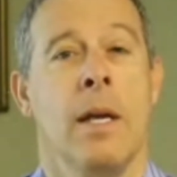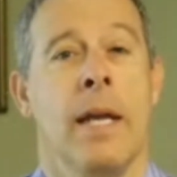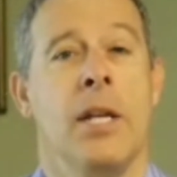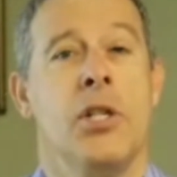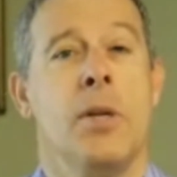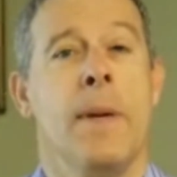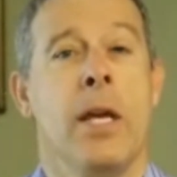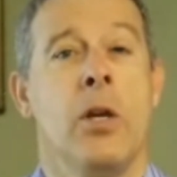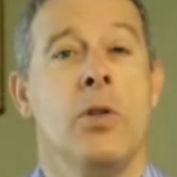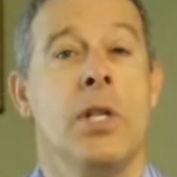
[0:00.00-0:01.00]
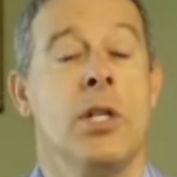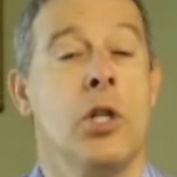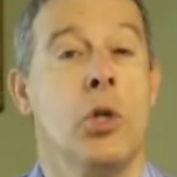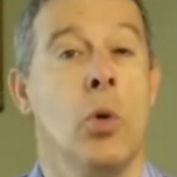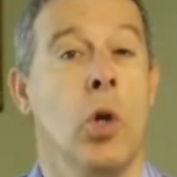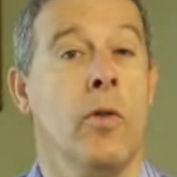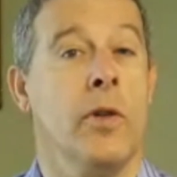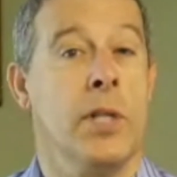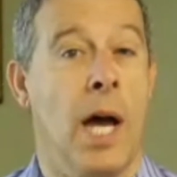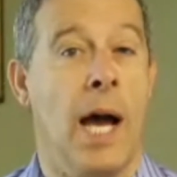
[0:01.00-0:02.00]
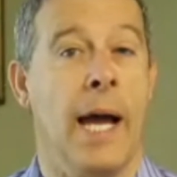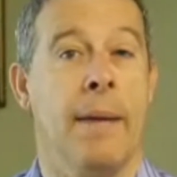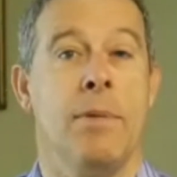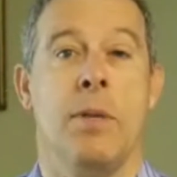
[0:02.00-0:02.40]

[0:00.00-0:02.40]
It is to be used as a tool over time